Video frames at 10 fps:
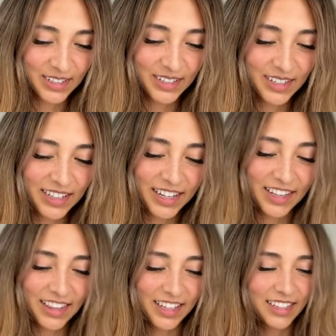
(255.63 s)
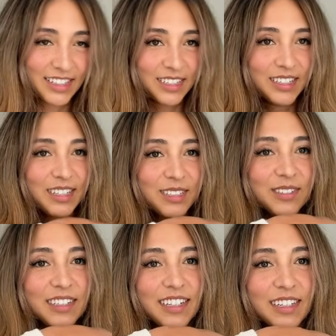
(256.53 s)
Just look at this.
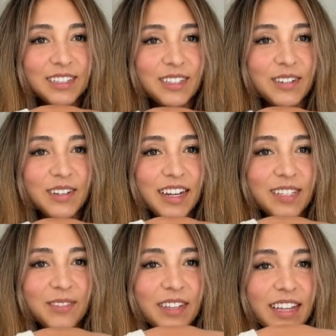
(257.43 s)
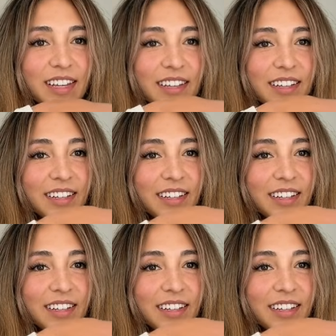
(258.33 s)
Actually, I just want to show it as we